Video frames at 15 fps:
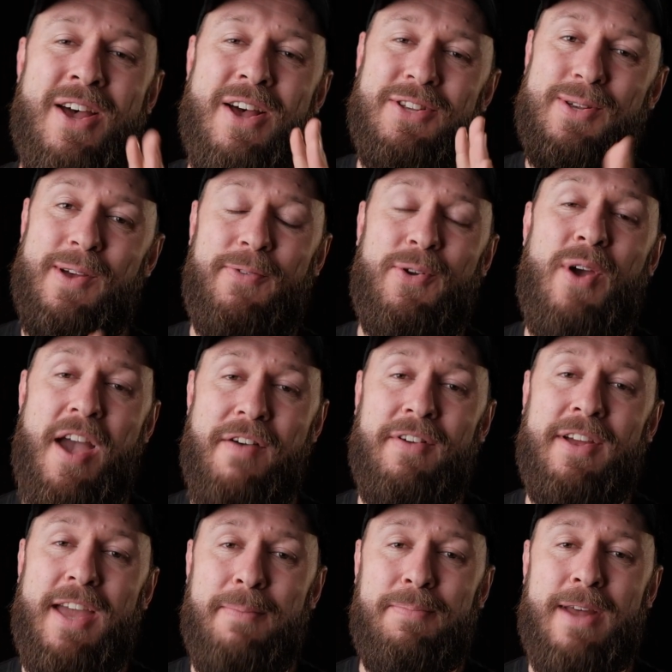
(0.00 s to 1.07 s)
So if you
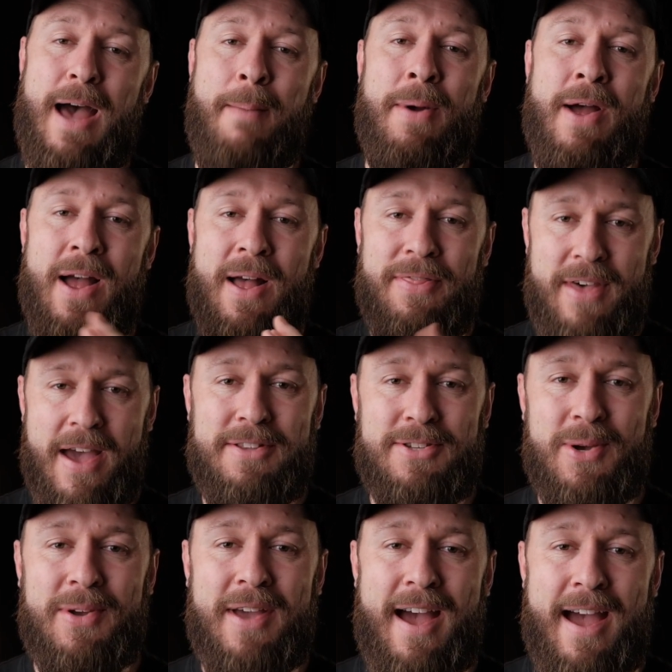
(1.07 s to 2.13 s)
haven't kept up, that's
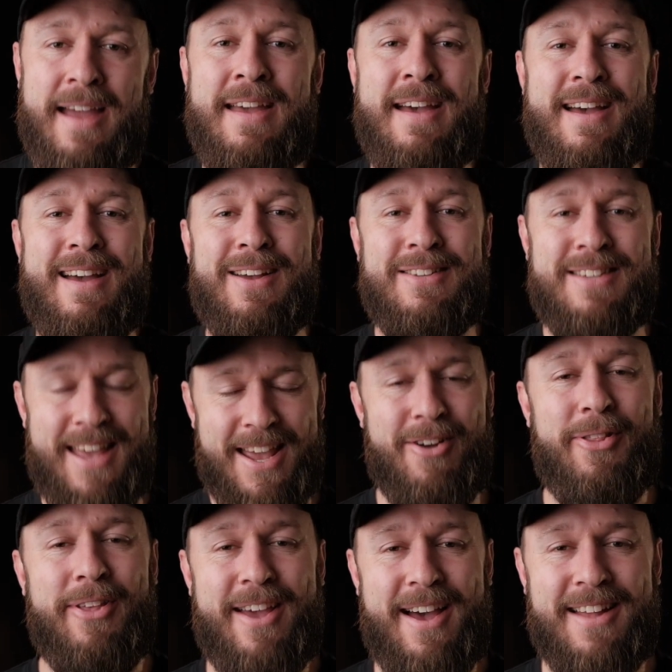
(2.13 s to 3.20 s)
okay, because here
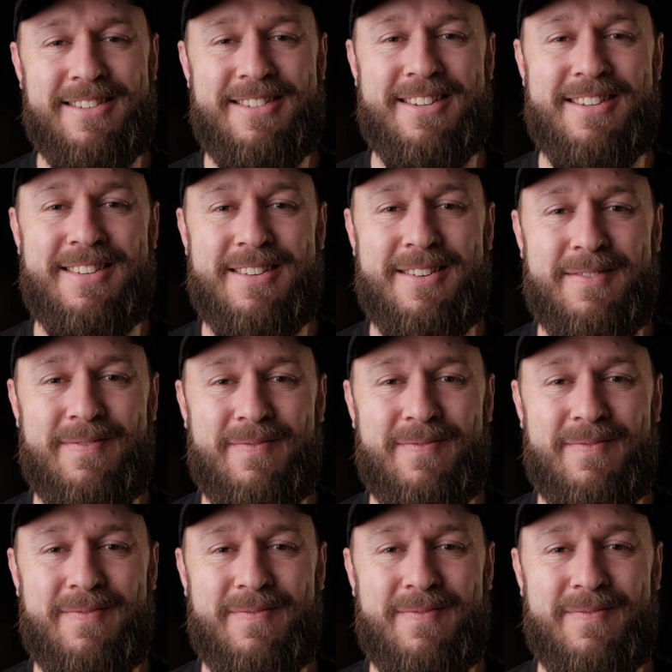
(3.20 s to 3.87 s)
are the answers.